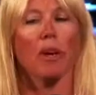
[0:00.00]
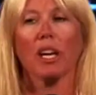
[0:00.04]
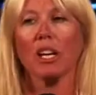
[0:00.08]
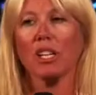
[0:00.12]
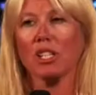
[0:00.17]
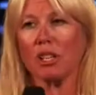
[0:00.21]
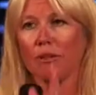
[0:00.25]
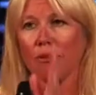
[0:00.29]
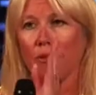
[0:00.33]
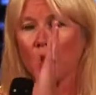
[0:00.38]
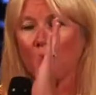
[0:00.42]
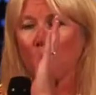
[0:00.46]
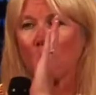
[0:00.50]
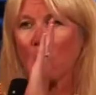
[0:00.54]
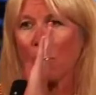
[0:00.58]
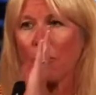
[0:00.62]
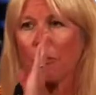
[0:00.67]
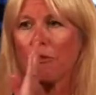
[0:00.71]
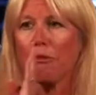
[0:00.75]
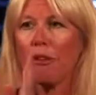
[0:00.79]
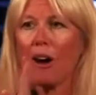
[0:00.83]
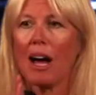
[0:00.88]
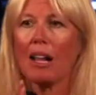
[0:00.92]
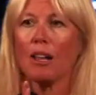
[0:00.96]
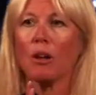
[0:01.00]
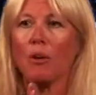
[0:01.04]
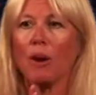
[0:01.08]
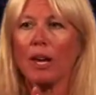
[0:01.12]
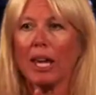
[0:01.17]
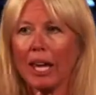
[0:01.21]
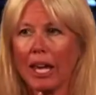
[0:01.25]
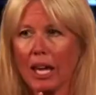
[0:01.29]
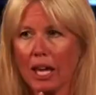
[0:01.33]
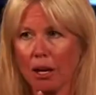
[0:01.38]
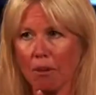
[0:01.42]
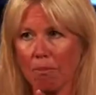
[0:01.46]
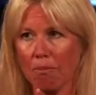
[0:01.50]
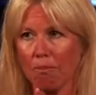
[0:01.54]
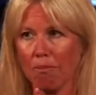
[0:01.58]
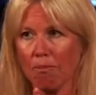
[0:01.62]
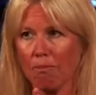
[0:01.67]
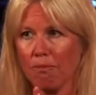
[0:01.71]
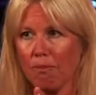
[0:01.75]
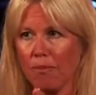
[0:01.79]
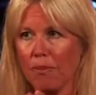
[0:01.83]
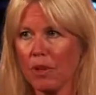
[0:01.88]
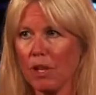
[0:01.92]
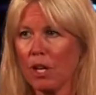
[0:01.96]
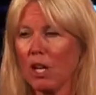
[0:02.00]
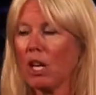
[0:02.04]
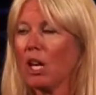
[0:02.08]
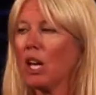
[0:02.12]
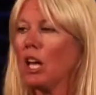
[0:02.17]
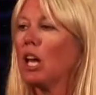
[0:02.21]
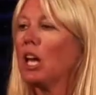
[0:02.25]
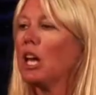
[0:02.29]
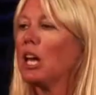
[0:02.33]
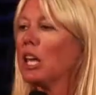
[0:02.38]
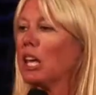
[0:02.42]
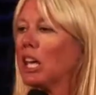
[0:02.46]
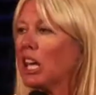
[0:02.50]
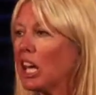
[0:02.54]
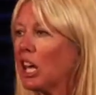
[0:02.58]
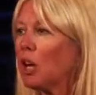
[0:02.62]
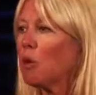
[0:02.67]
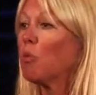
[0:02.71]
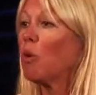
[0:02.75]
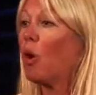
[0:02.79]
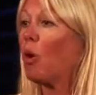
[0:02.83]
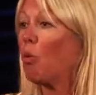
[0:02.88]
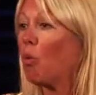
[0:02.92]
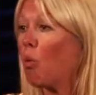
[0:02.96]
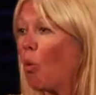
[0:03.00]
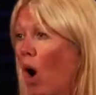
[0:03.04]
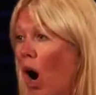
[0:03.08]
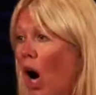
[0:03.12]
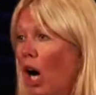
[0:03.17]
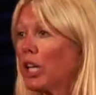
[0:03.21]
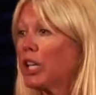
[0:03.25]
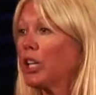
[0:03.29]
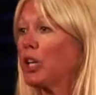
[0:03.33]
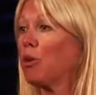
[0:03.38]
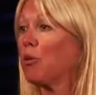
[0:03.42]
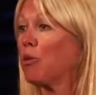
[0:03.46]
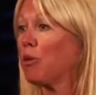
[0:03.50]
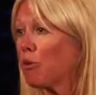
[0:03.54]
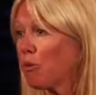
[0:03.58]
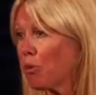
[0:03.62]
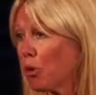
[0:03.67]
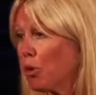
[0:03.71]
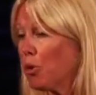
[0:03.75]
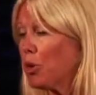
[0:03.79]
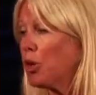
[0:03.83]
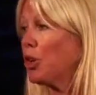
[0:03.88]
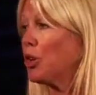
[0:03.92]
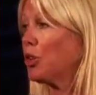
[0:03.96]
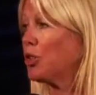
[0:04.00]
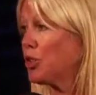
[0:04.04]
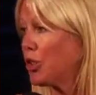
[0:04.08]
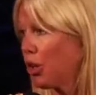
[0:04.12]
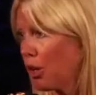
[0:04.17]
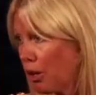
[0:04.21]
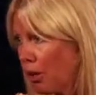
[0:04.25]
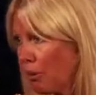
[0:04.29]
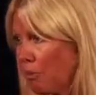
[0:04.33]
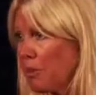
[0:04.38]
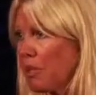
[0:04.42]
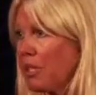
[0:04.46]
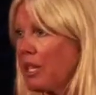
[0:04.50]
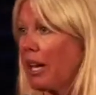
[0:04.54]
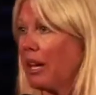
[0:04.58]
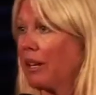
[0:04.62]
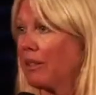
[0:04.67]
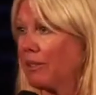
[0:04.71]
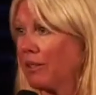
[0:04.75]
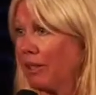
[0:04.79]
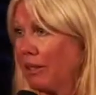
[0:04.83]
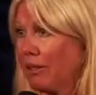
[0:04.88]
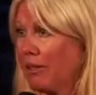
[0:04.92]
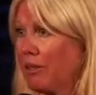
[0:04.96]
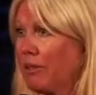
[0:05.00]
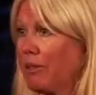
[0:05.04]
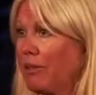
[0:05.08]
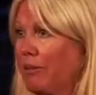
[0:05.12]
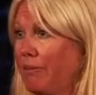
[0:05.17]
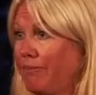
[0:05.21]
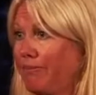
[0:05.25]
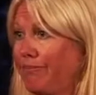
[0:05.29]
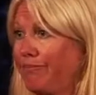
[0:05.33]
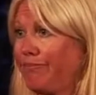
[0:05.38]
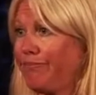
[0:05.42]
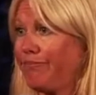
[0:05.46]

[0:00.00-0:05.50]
Because if you will follow him, he will walk you through your circumstances.